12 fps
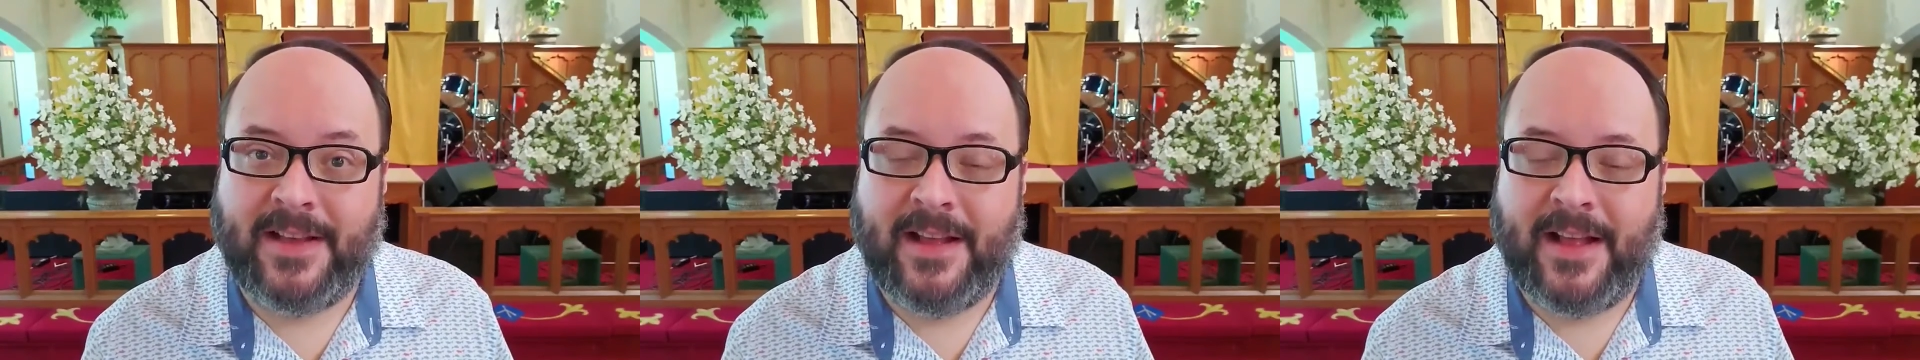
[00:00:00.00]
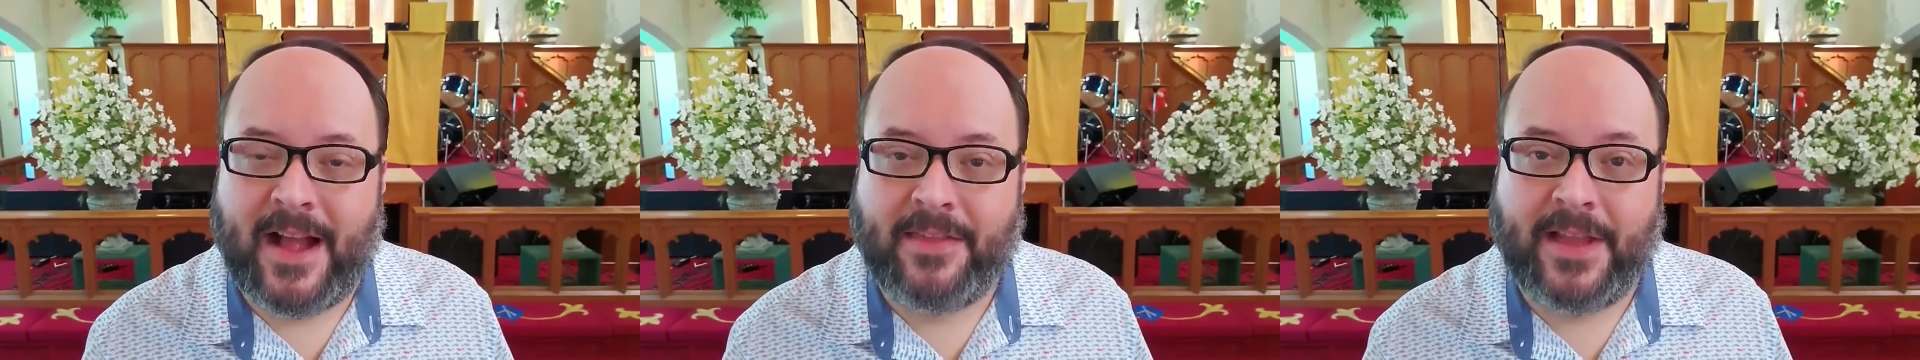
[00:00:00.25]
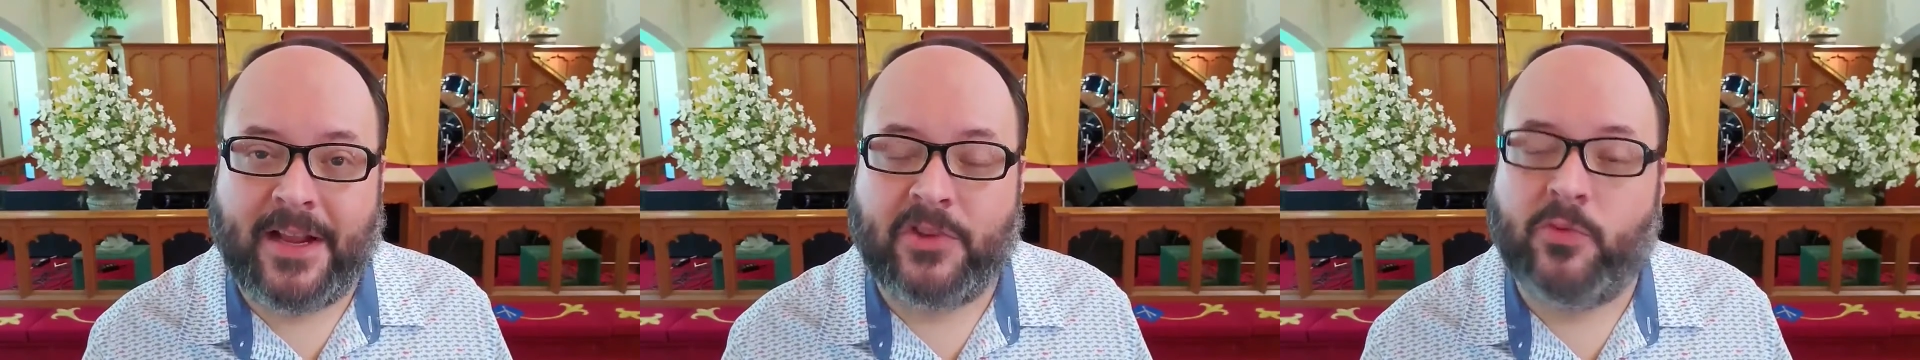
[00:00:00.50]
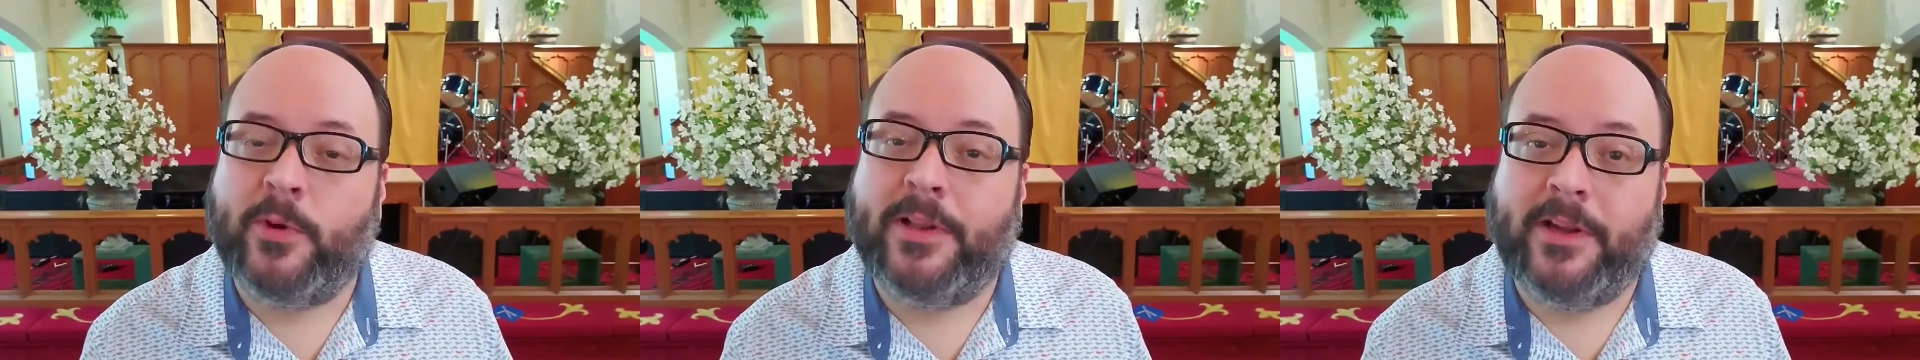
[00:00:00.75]
I think it's
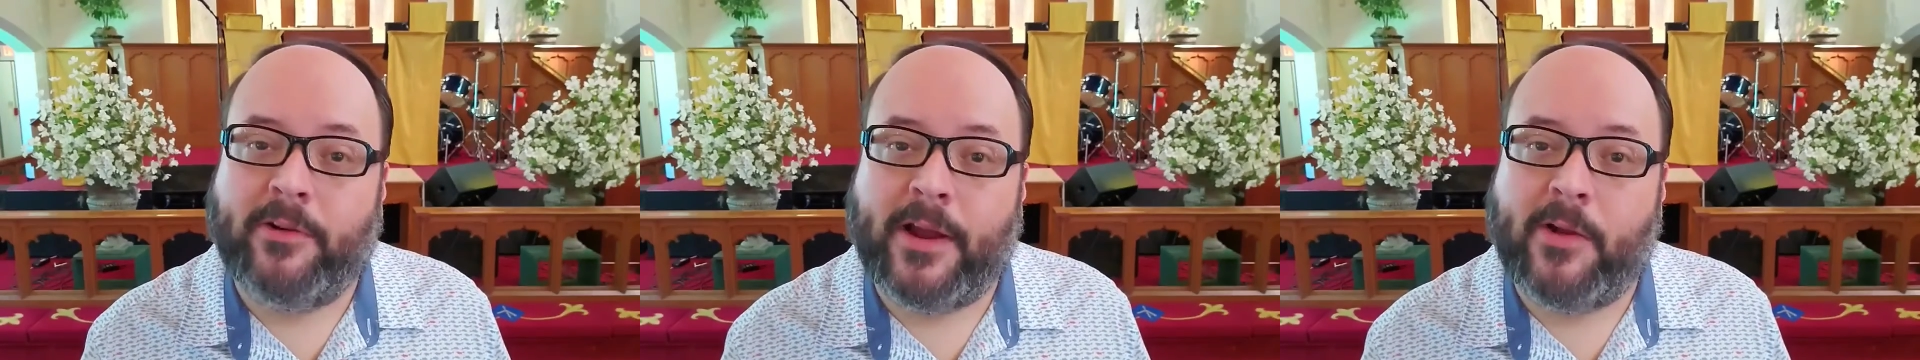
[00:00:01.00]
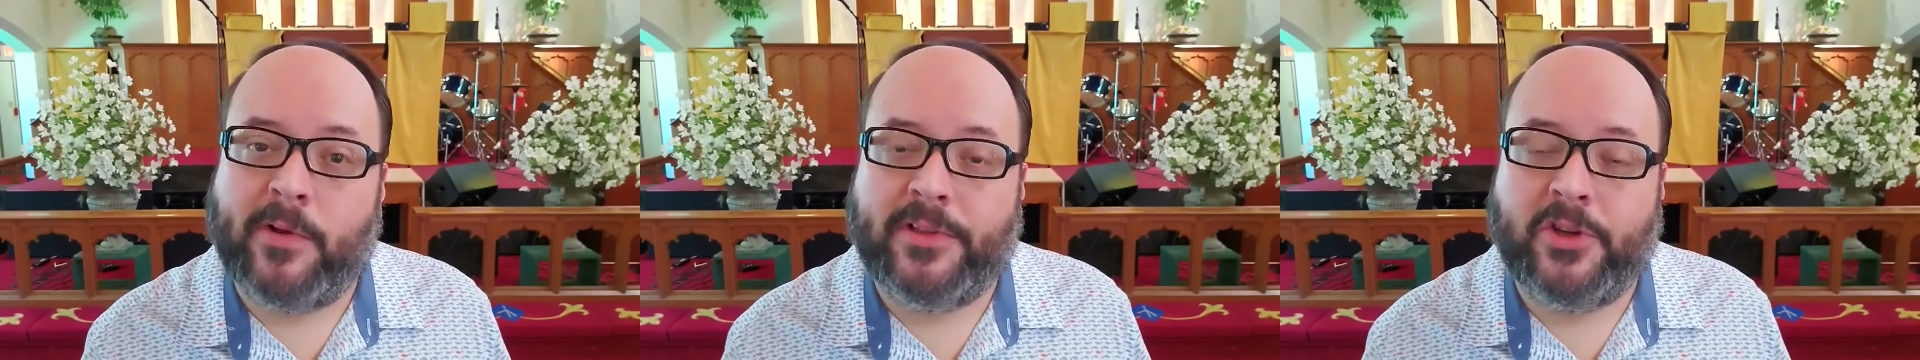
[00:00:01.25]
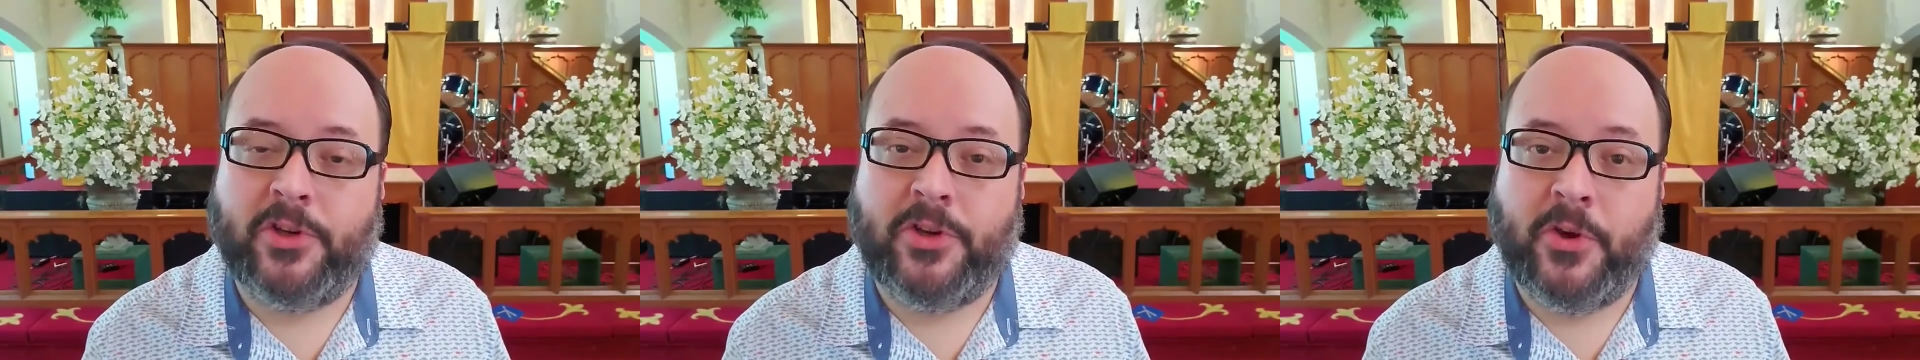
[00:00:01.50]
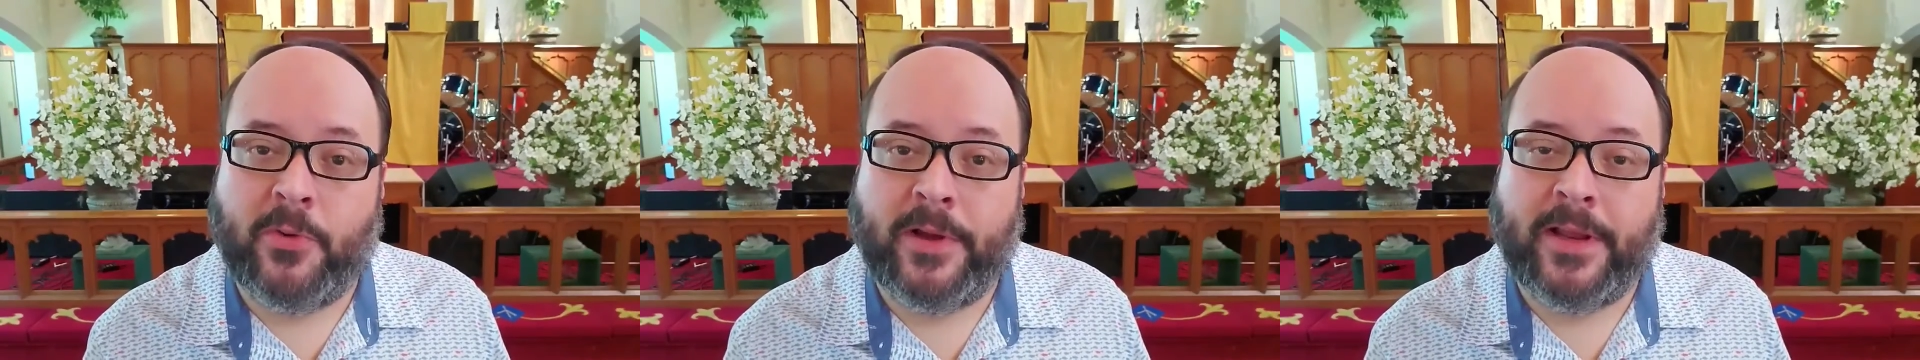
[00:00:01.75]
really great what you're
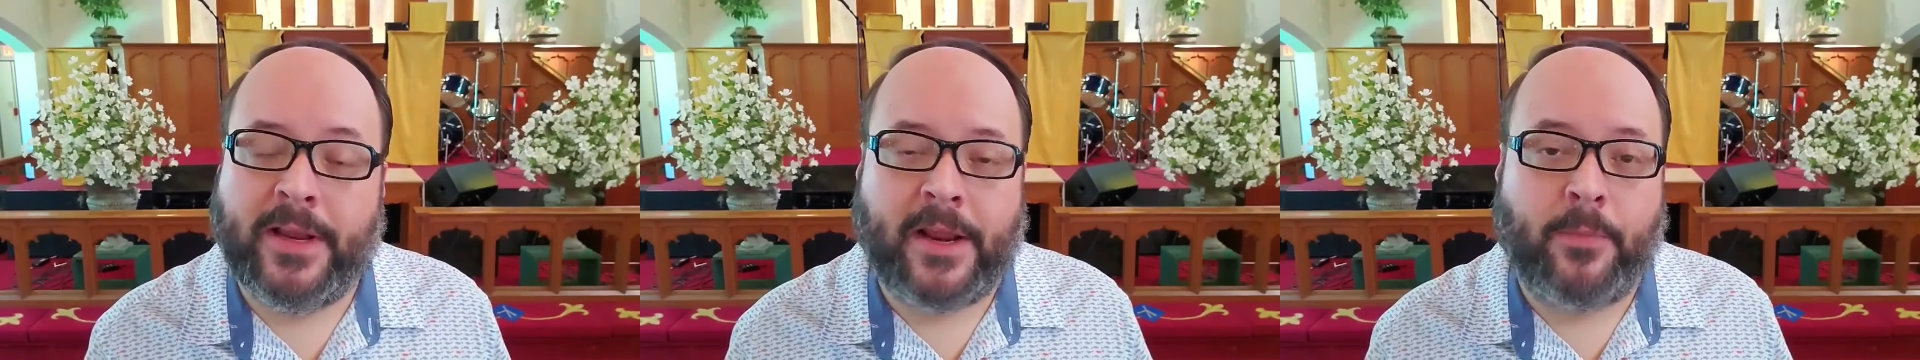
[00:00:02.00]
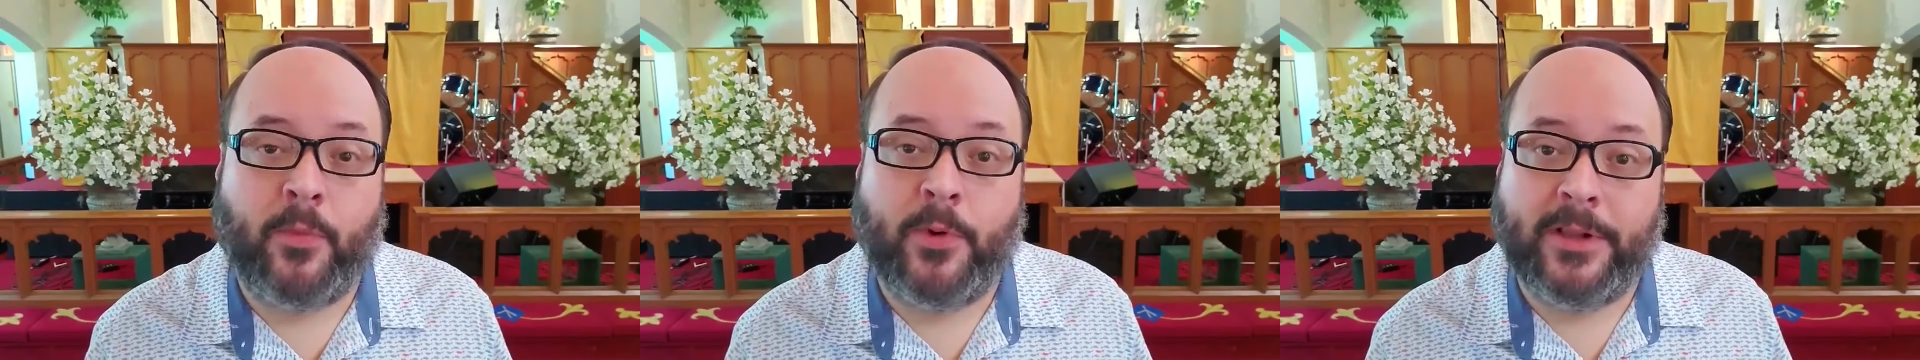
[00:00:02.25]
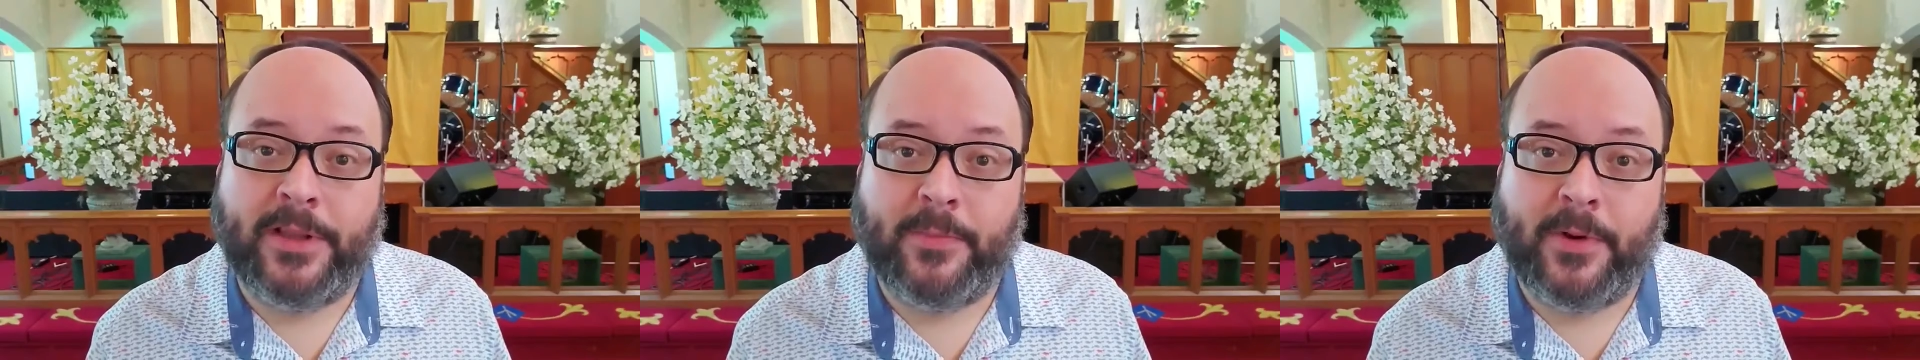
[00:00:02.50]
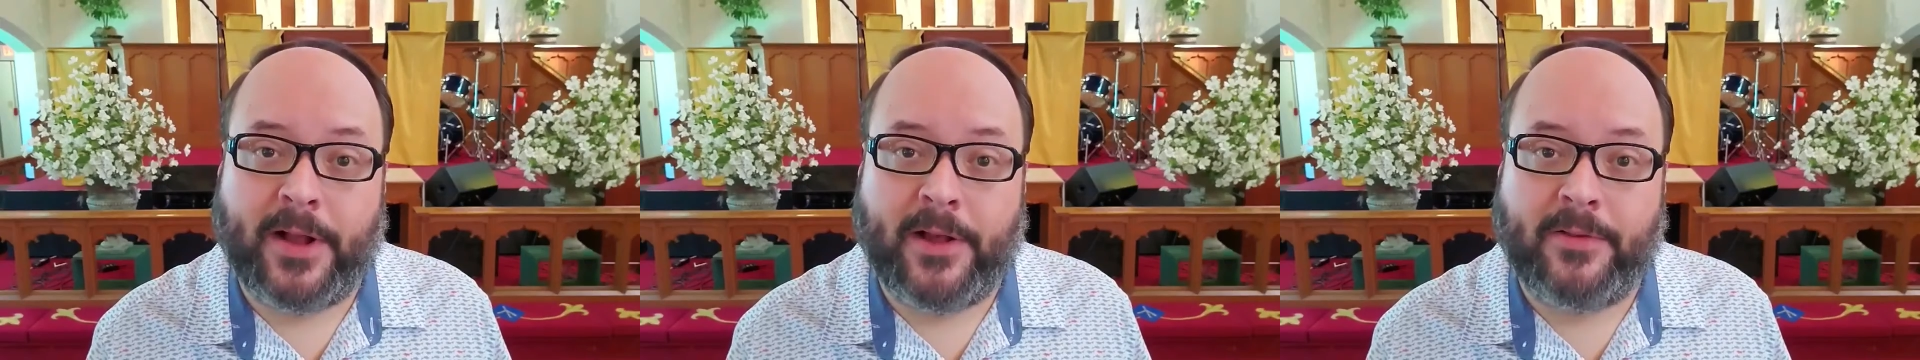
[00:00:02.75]
doing, and I'm really
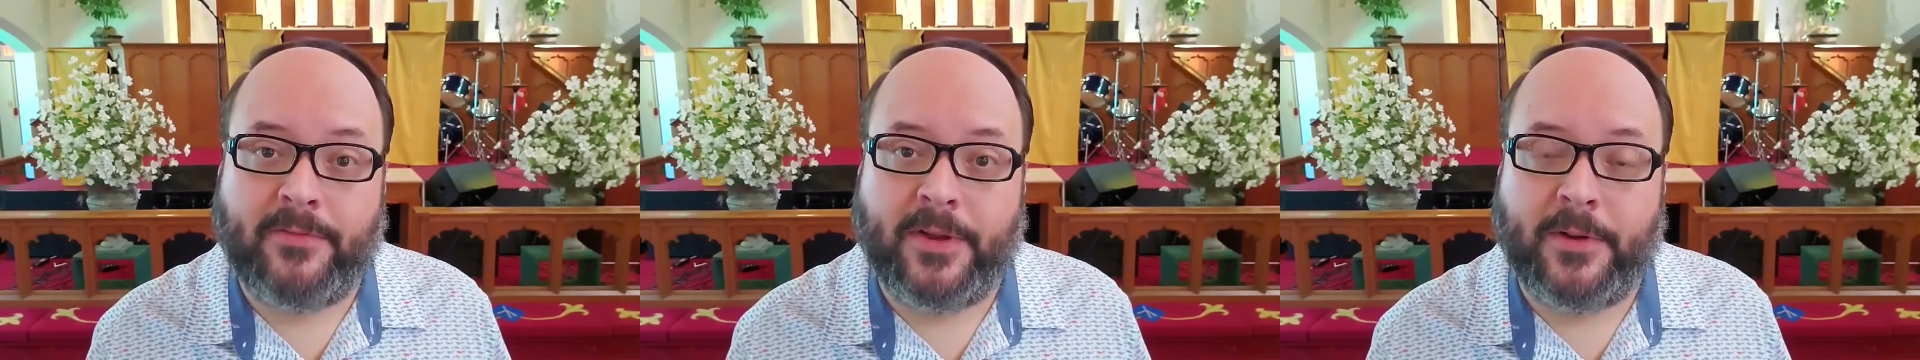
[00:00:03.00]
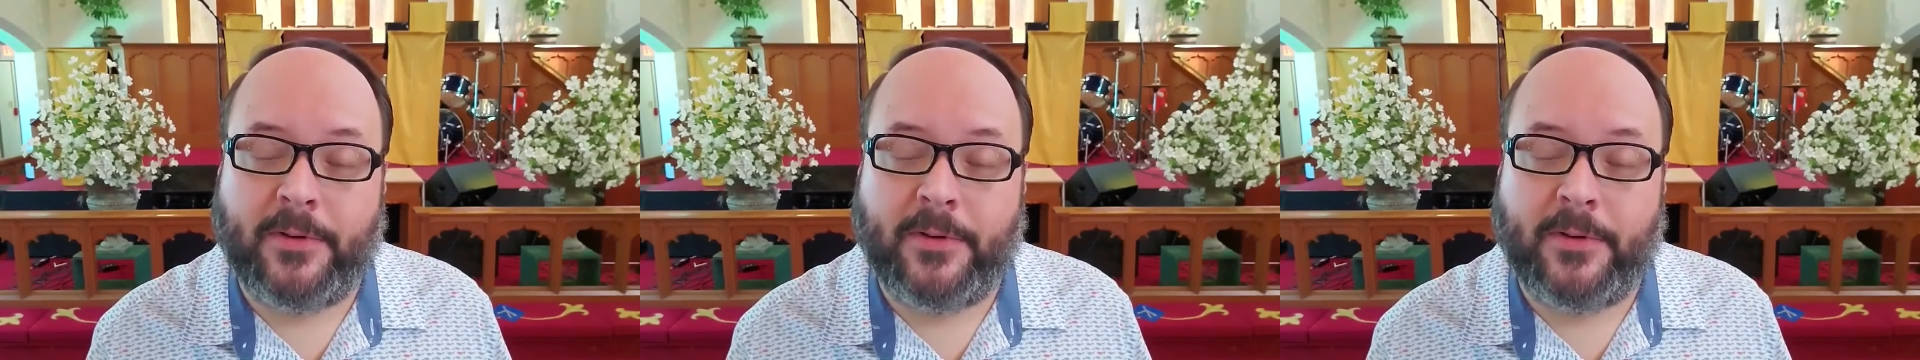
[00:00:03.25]
proud of you.